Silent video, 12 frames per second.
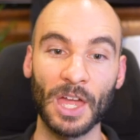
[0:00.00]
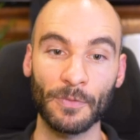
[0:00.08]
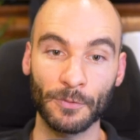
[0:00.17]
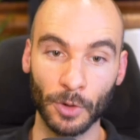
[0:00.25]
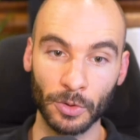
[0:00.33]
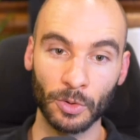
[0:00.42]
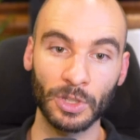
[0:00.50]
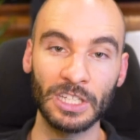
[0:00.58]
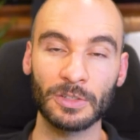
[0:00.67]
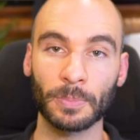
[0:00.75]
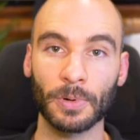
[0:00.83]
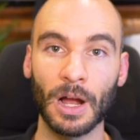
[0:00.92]
that further
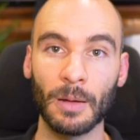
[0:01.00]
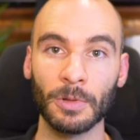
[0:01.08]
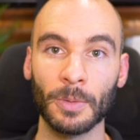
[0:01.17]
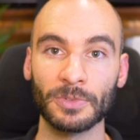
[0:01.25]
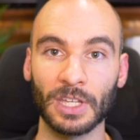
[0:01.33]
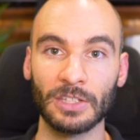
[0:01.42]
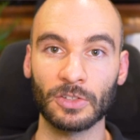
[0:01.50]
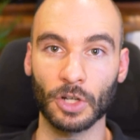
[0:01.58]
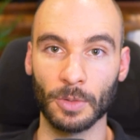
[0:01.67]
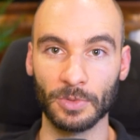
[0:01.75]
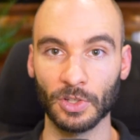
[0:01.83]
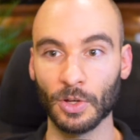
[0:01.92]
lead to problems in
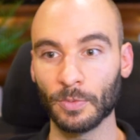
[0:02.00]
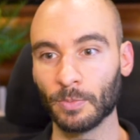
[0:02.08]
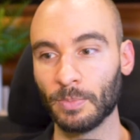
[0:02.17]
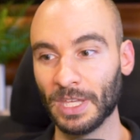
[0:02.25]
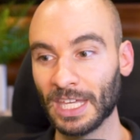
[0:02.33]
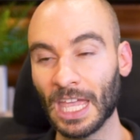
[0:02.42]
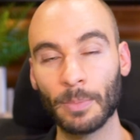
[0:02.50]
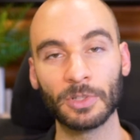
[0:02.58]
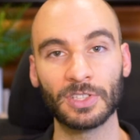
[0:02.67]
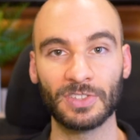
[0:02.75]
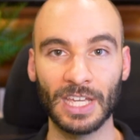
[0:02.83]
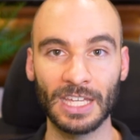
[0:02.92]
terms of being able
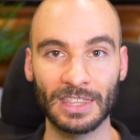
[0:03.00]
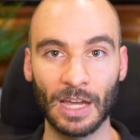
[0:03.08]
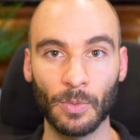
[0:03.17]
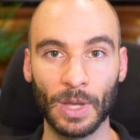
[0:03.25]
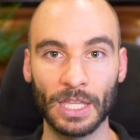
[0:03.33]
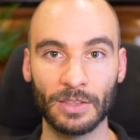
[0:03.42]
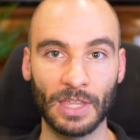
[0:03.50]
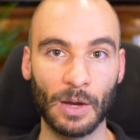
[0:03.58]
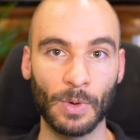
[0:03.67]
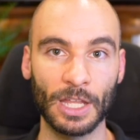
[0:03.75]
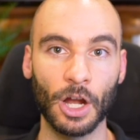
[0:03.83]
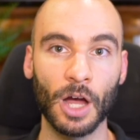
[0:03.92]
to take that weight, that
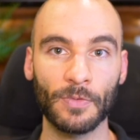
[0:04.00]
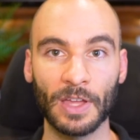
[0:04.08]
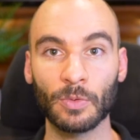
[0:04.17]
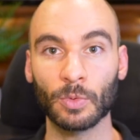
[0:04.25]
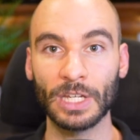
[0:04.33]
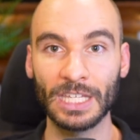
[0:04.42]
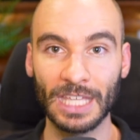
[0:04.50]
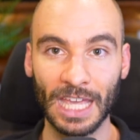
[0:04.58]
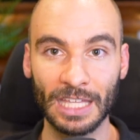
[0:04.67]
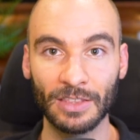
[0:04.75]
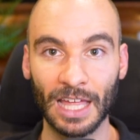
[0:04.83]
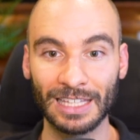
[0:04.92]
weight off and
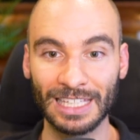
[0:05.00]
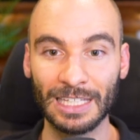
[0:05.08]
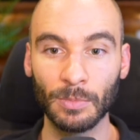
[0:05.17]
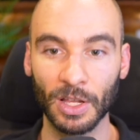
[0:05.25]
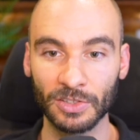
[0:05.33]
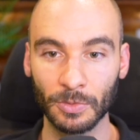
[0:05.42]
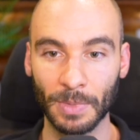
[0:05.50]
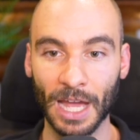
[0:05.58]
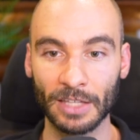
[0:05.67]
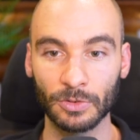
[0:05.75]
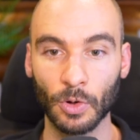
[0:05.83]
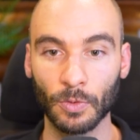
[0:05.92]
regain that lean muscle
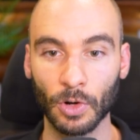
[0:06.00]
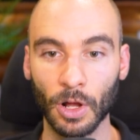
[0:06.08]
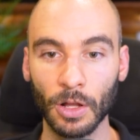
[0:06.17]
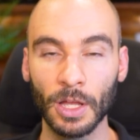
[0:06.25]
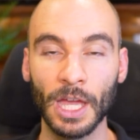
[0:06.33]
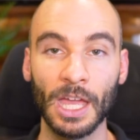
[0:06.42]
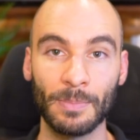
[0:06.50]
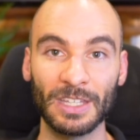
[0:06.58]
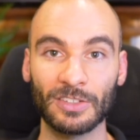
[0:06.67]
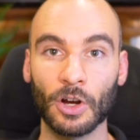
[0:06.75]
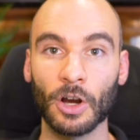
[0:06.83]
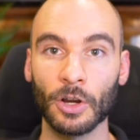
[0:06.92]
mass overall.
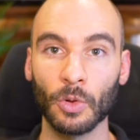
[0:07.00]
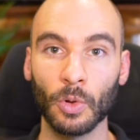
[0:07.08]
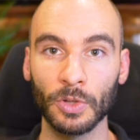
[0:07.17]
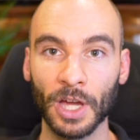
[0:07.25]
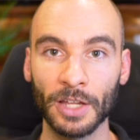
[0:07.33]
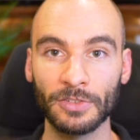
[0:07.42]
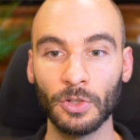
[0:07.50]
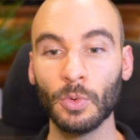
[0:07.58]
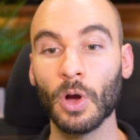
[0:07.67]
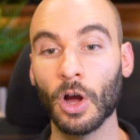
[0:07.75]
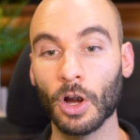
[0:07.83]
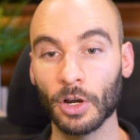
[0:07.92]
Makes it harder to hold on
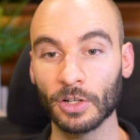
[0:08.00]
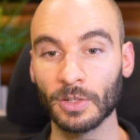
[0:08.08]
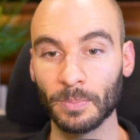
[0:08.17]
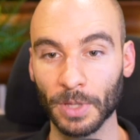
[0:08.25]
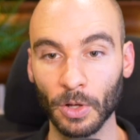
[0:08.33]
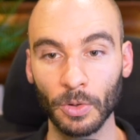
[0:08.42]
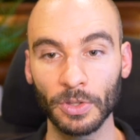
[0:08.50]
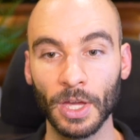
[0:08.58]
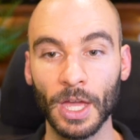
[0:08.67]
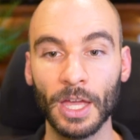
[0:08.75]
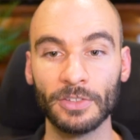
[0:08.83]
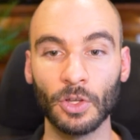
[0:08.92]
to, harder to build.
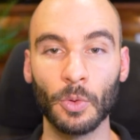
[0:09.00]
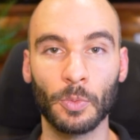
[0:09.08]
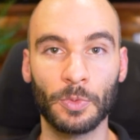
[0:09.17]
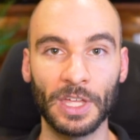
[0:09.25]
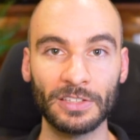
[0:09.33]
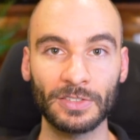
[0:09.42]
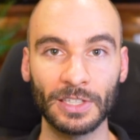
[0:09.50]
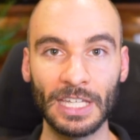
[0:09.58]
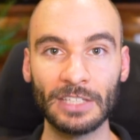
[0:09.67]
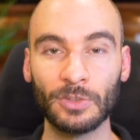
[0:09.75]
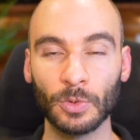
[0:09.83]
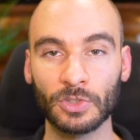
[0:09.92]
So this
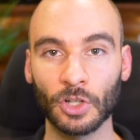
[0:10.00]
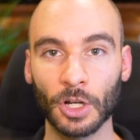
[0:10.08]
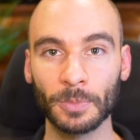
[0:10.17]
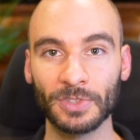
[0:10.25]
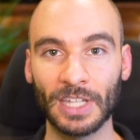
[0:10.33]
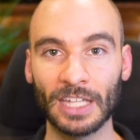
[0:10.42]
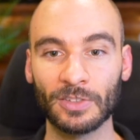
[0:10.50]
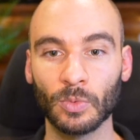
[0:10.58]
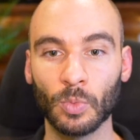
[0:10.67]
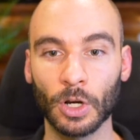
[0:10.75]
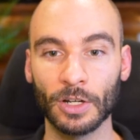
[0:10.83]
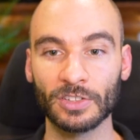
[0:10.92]
leads to a circumstance
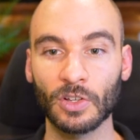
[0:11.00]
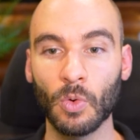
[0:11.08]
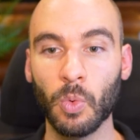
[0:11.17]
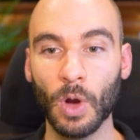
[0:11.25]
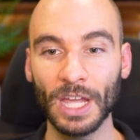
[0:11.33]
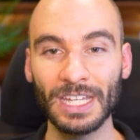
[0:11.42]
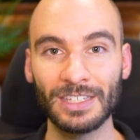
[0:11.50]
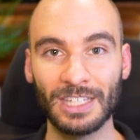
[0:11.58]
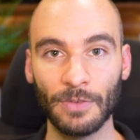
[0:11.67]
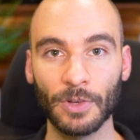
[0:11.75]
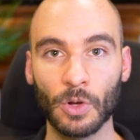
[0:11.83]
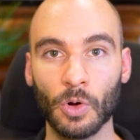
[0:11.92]
where it is quite
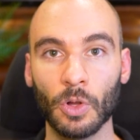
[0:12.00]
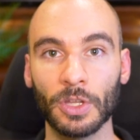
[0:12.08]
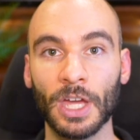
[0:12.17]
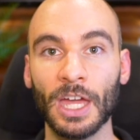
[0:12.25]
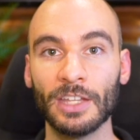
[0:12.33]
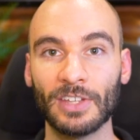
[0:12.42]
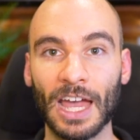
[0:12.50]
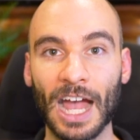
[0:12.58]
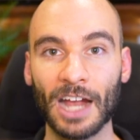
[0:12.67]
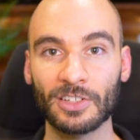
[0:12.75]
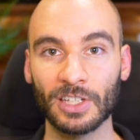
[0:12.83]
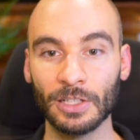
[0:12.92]
difficult to
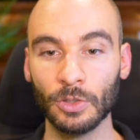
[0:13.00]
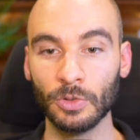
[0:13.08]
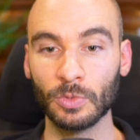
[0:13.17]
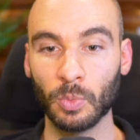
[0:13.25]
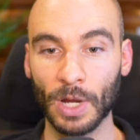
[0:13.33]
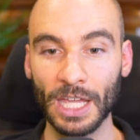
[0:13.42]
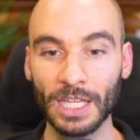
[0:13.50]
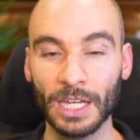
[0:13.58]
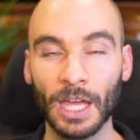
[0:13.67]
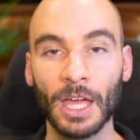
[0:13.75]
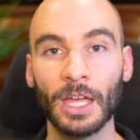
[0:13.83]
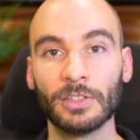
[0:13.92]
actually lose
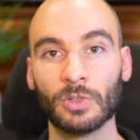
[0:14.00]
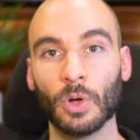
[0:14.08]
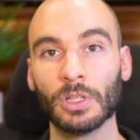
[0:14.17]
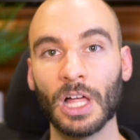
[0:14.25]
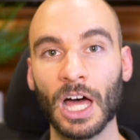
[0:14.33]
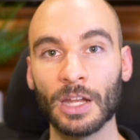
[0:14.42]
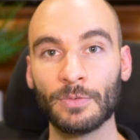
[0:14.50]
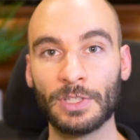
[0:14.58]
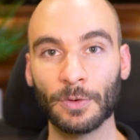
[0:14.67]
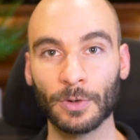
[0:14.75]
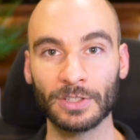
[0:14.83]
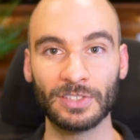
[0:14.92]
weight. So a lot of
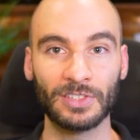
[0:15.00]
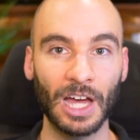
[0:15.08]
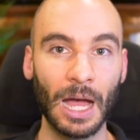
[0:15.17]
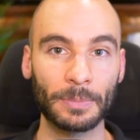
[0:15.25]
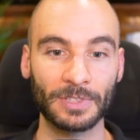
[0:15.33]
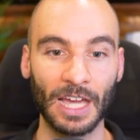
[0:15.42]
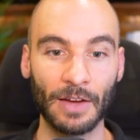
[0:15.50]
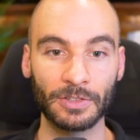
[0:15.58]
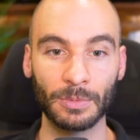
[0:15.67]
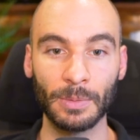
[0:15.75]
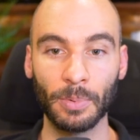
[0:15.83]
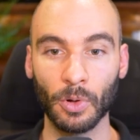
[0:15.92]
different stops have
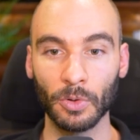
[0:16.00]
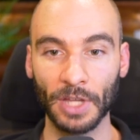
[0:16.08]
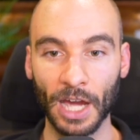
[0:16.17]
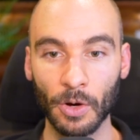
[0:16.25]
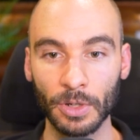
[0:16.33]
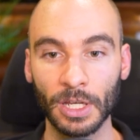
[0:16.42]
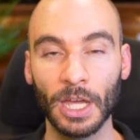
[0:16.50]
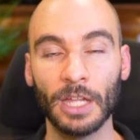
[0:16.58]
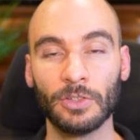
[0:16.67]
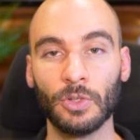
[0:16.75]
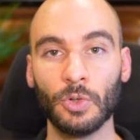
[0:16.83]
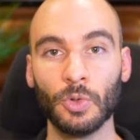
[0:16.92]
to be pulled out
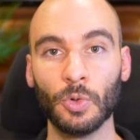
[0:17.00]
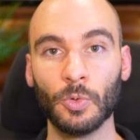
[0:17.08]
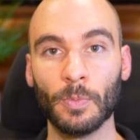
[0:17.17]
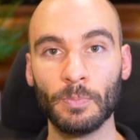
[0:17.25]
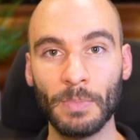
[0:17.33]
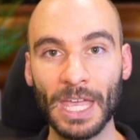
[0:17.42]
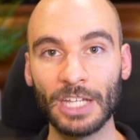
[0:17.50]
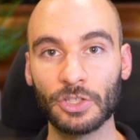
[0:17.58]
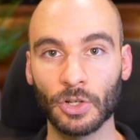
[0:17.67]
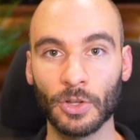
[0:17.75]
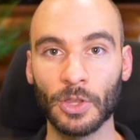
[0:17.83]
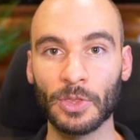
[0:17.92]
to make
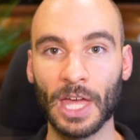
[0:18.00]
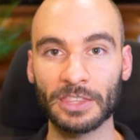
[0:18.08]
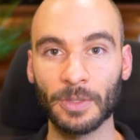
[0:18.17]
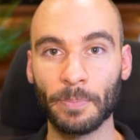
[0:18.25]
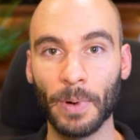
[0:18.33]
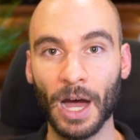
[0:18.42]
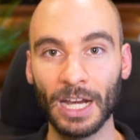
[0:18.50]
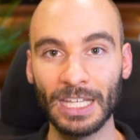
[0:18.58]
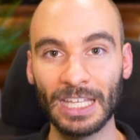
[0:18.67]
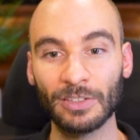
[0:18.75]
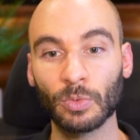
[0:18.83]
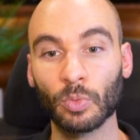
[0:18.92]
sure that the
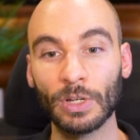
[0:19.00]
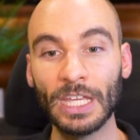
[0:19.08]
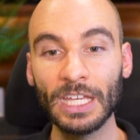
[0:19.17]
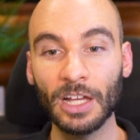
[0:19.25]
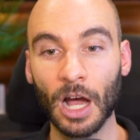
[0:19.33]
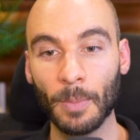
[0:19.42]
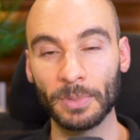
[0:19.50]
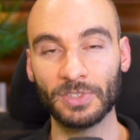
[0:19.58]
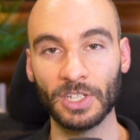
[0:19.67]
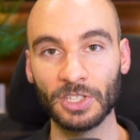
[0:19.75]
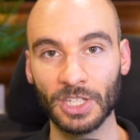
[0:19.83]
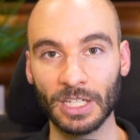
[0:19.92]
body is
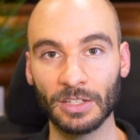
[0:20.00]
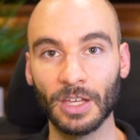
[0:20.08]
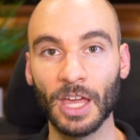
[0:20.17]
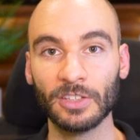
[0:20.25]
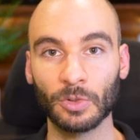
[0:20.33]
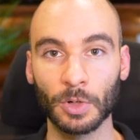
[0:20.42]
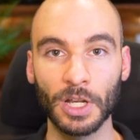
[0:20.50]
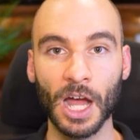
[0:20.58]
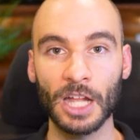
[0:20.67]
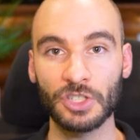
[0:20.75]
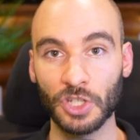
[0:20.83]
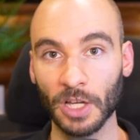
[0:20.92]
recompositioned. So we're
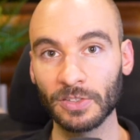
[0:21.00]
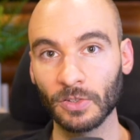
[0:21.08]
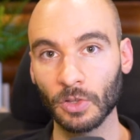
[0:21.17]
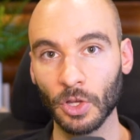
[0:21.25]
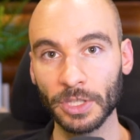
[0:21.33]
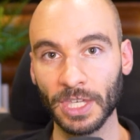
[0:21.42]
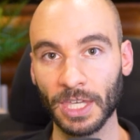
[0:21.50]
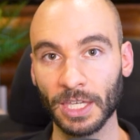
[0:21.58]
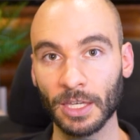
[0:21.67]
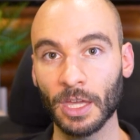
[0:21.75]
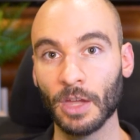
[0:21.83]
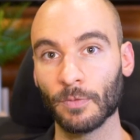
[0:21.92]
not just
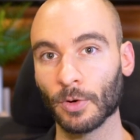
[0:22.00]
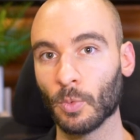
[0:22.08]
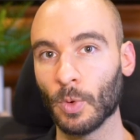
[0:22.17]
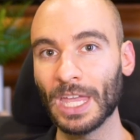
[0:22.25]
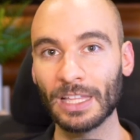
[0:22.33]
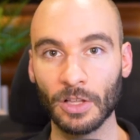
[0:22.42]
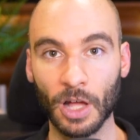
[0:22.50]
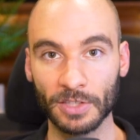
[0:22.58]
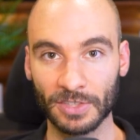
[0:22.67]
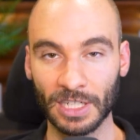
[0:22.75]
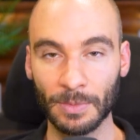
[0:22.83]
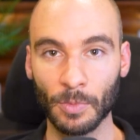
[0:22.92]
looking for weight
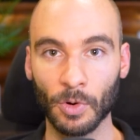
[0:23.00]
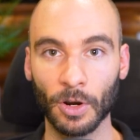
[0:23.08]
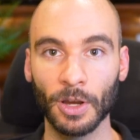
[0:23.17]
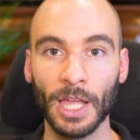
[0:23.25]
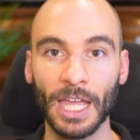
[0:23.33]
loss anymore.